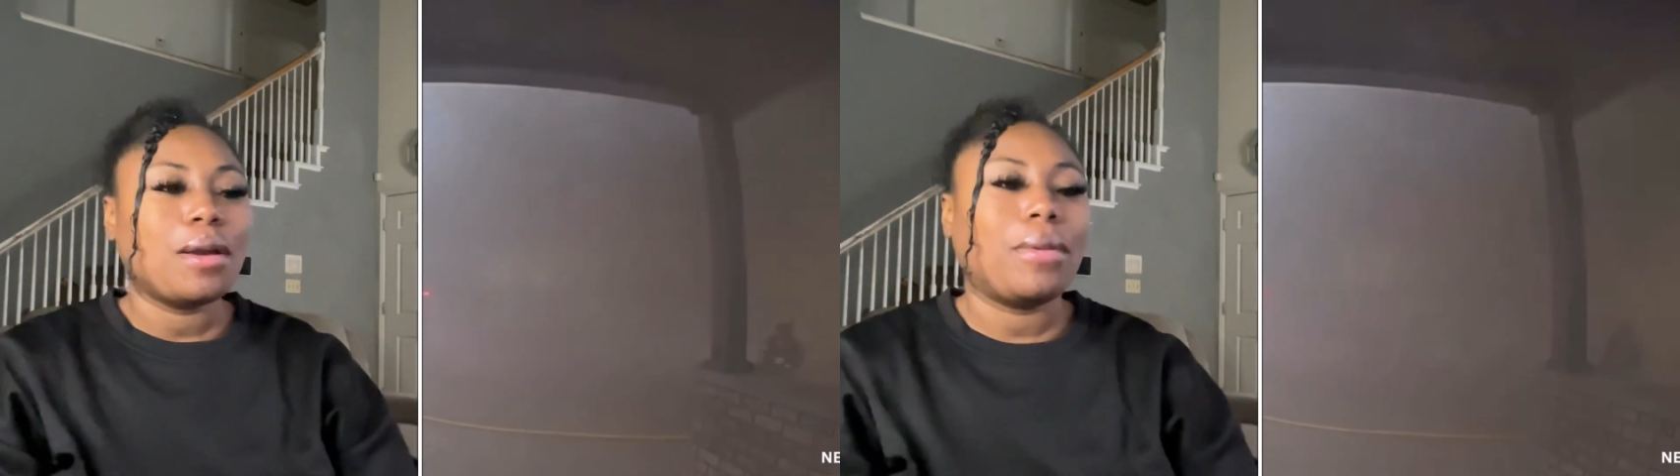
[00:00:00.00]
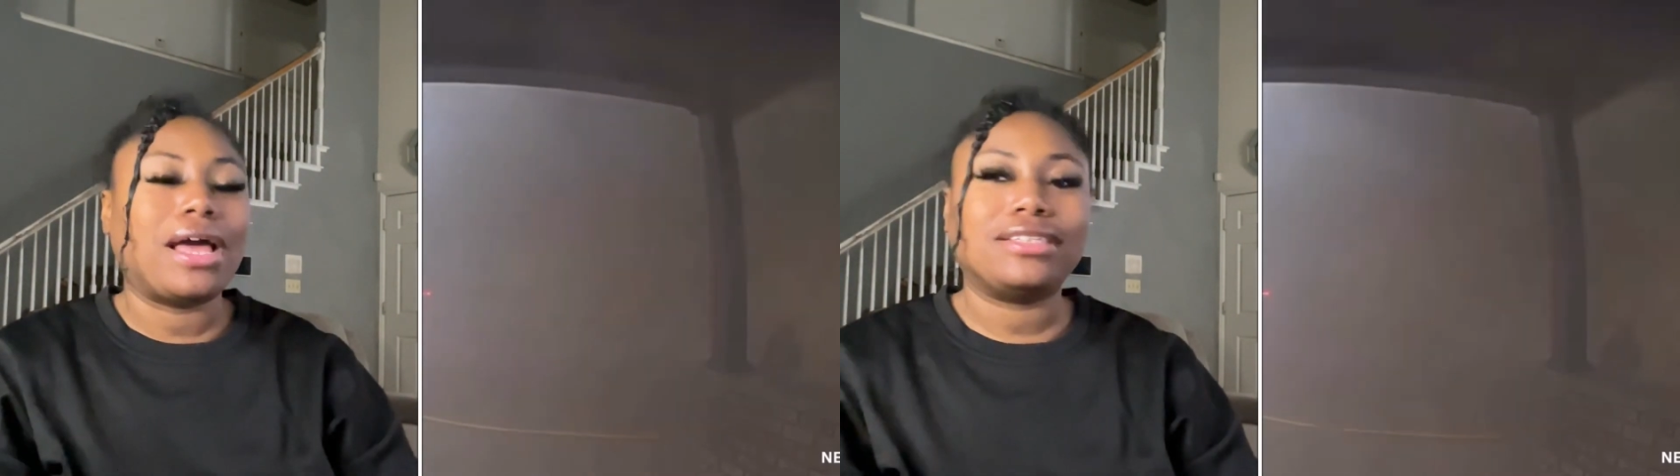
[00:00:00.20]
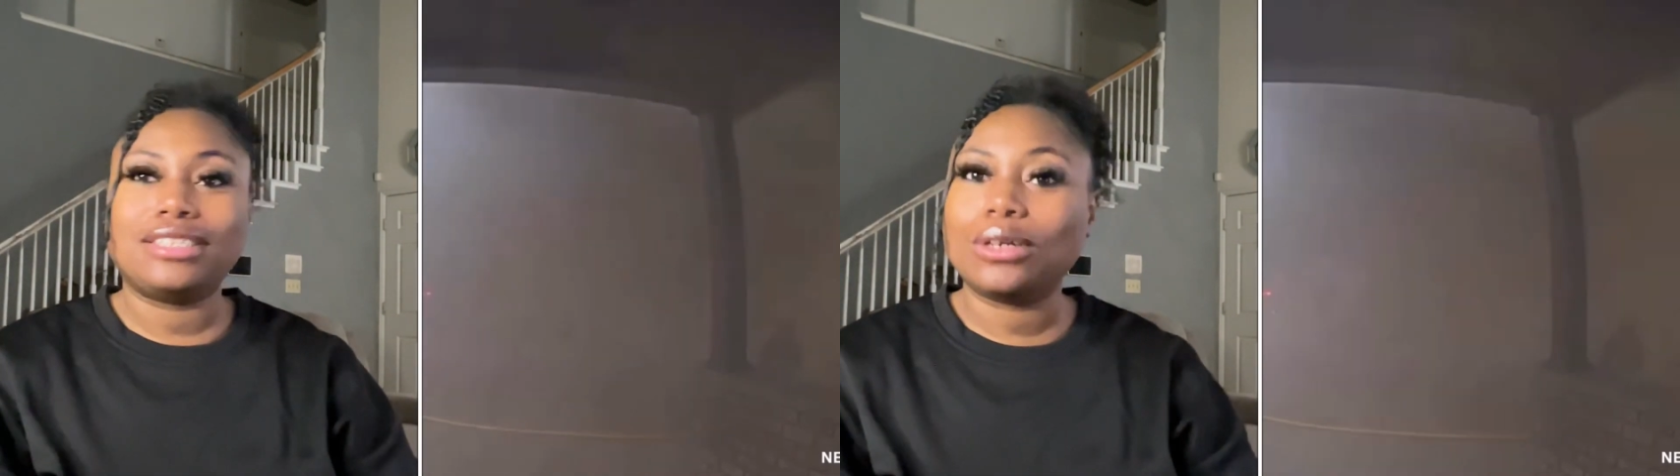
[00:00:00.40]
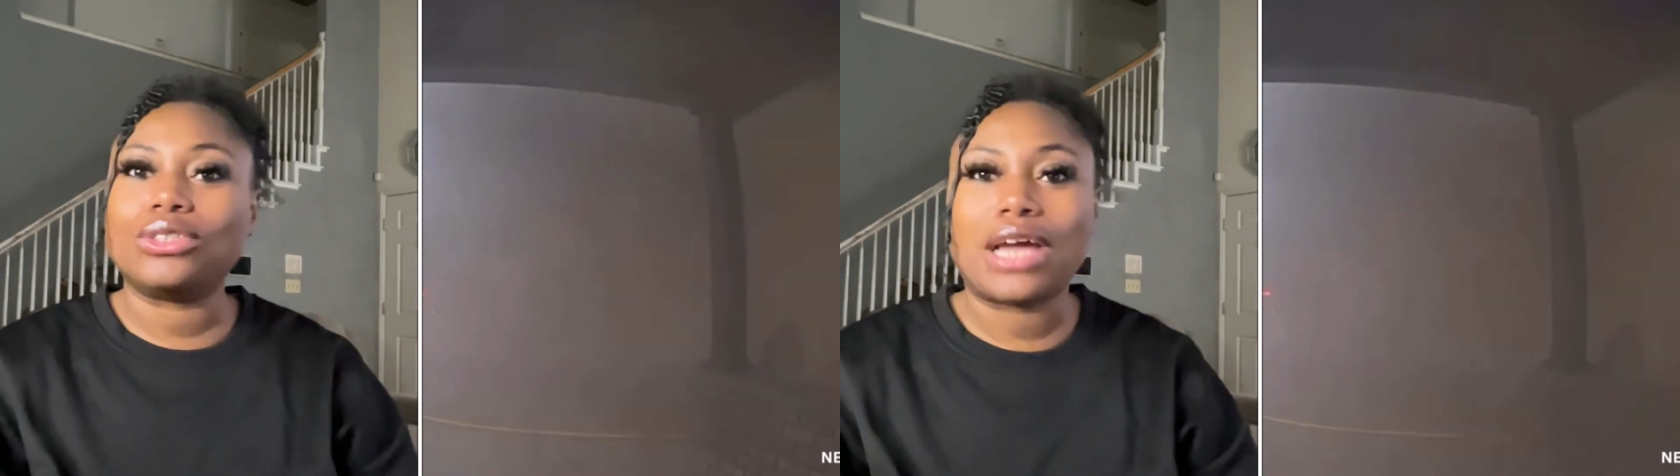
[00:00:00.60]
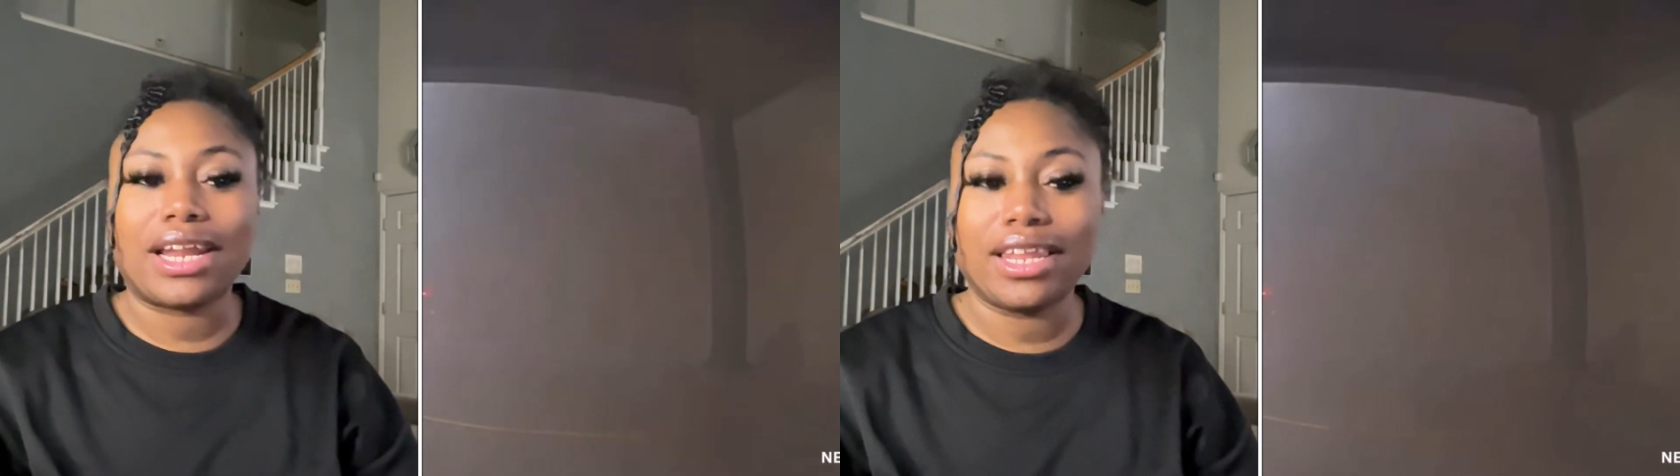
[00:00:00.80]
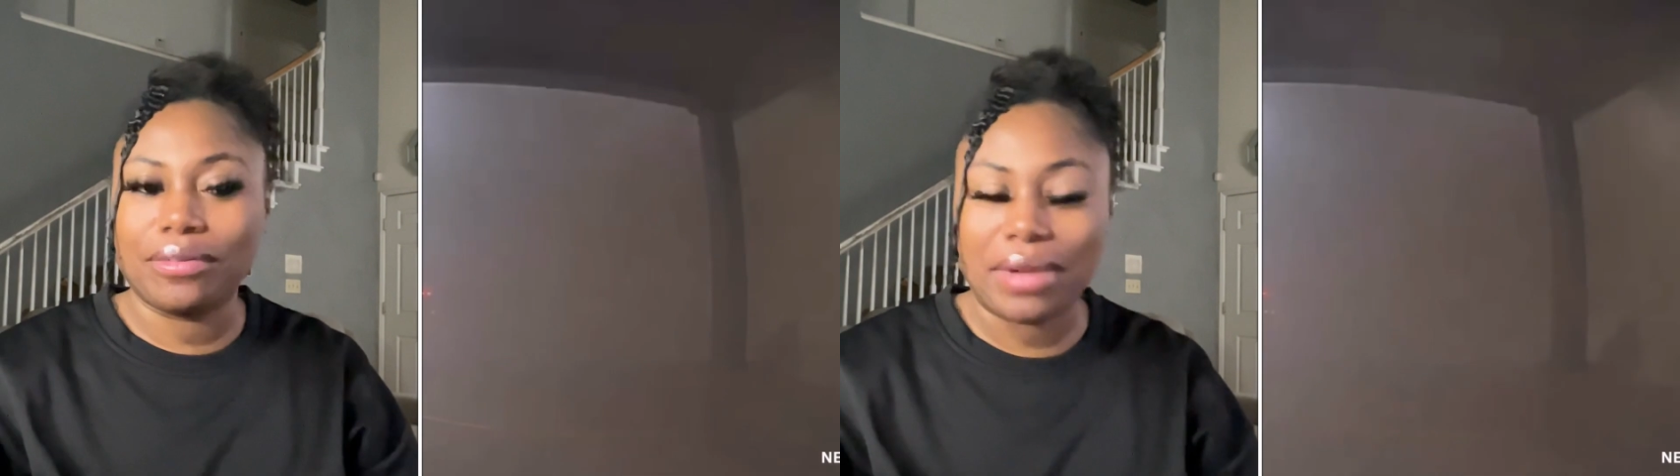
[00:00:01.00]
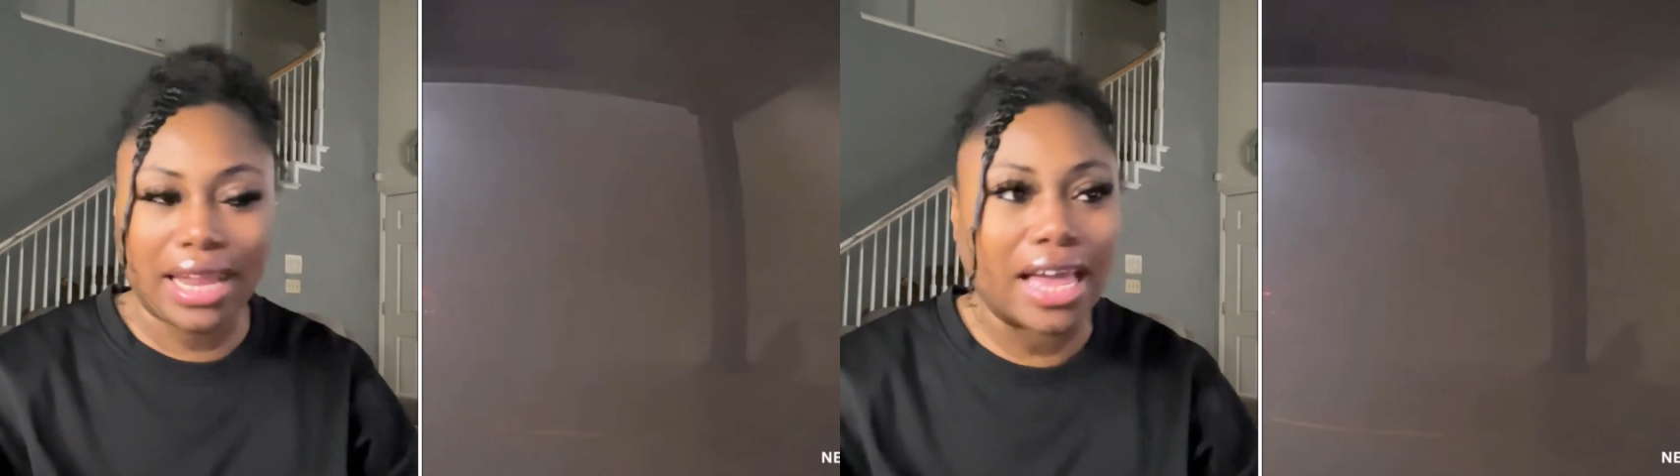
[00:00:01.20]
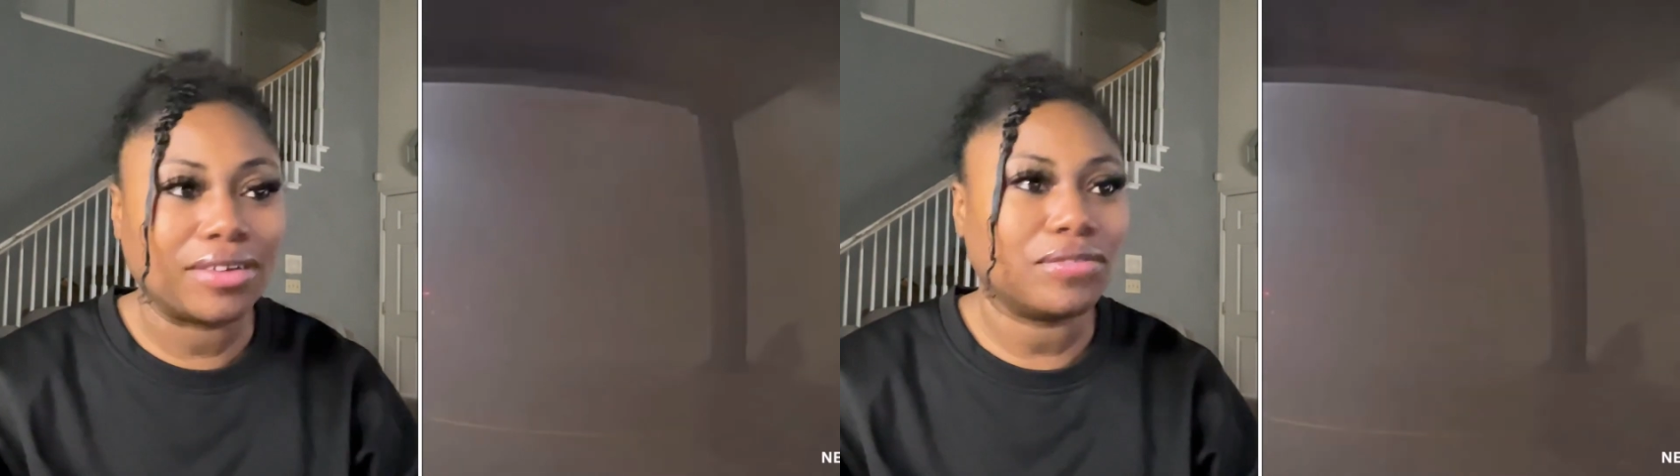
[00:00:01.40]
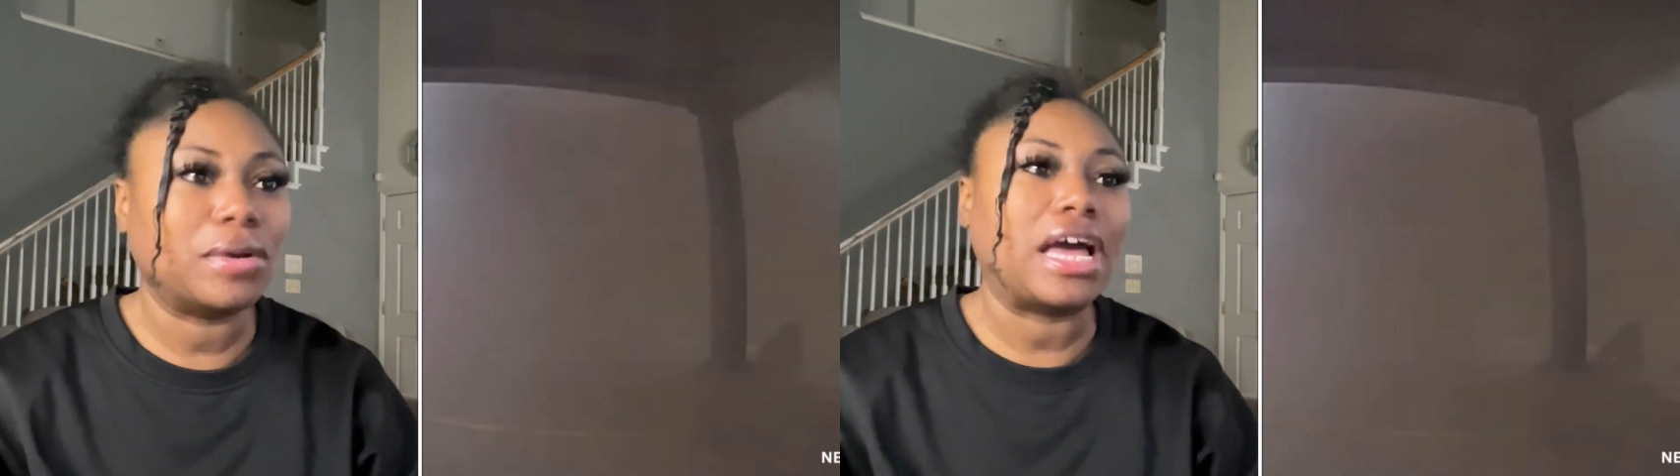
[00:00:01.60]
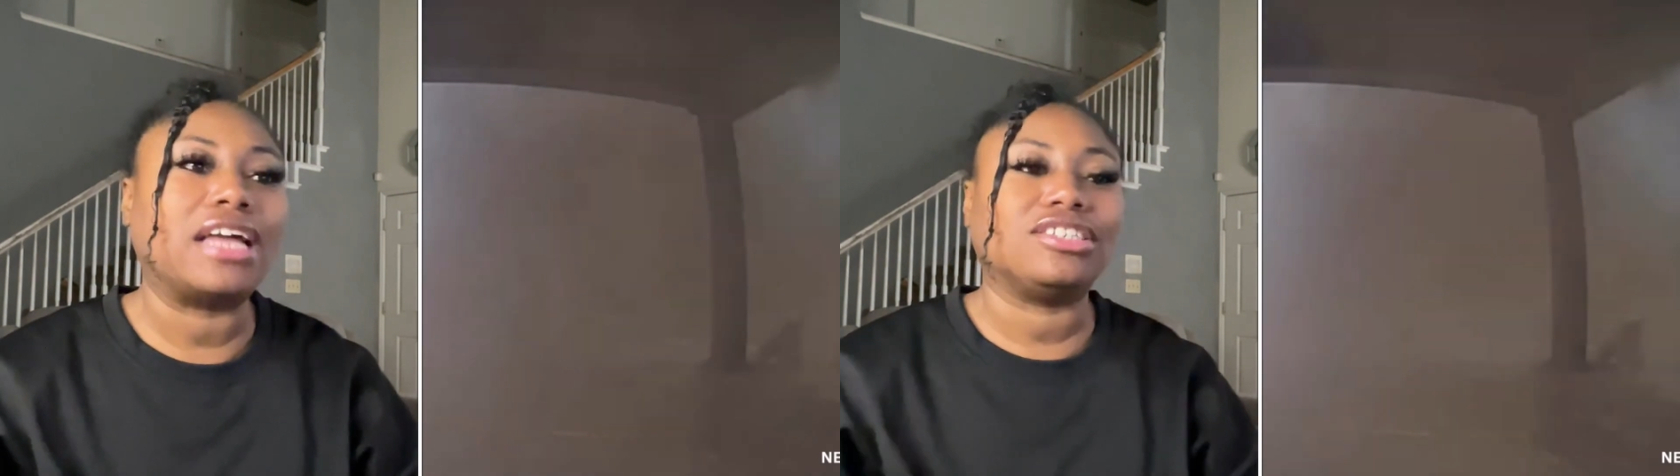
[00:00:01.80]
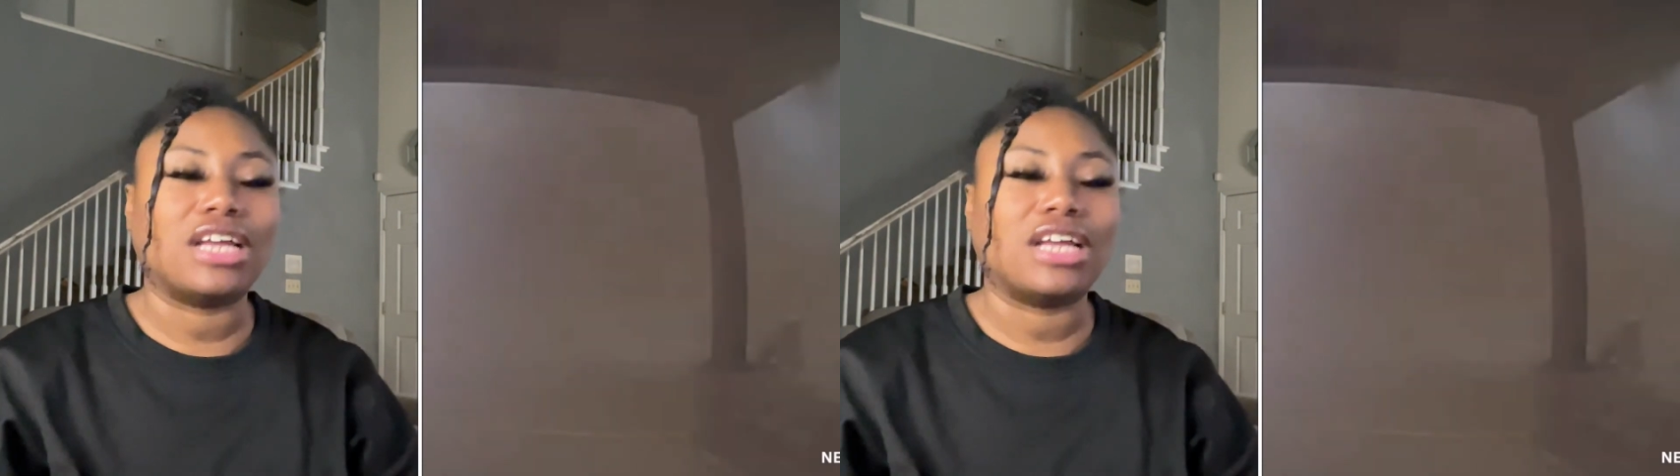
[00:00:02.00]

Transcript: But I still try to live my life, but I,